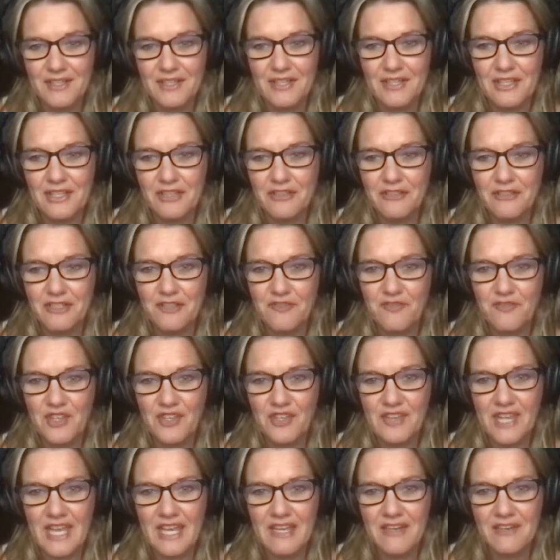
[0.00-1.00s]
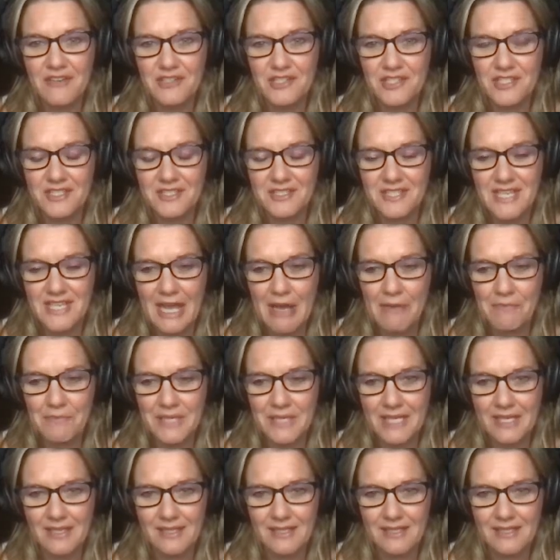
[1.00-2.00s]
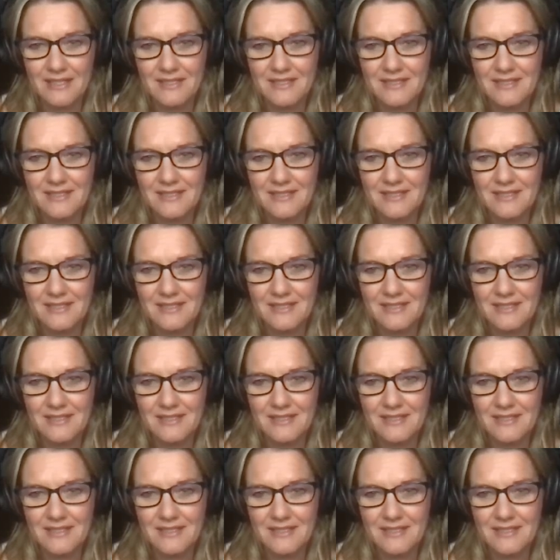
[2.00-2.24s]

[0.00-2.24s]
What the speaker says: You just feel the energy is happening.